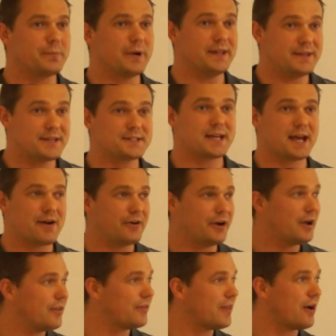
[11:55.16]
In this
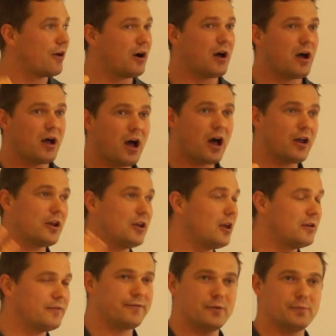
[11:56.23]
area, there are
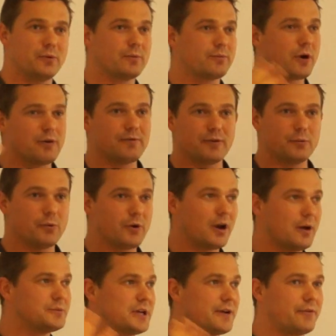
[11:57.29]
pro football
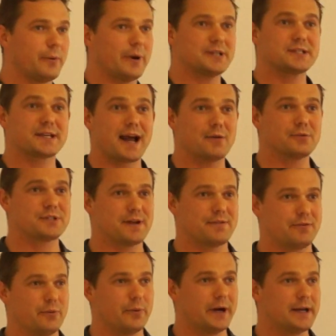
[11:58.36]
clubs everywhere, scouts
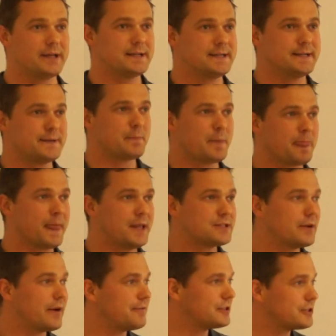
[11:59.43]
everywhere.
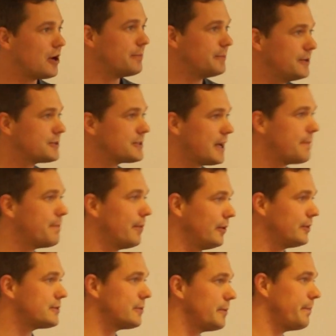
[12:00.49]
So every time you step
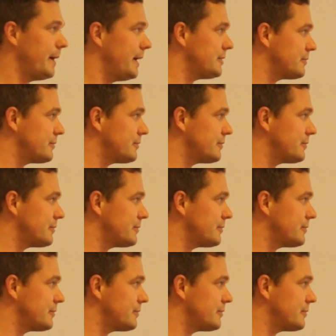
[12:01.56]
onto a pitch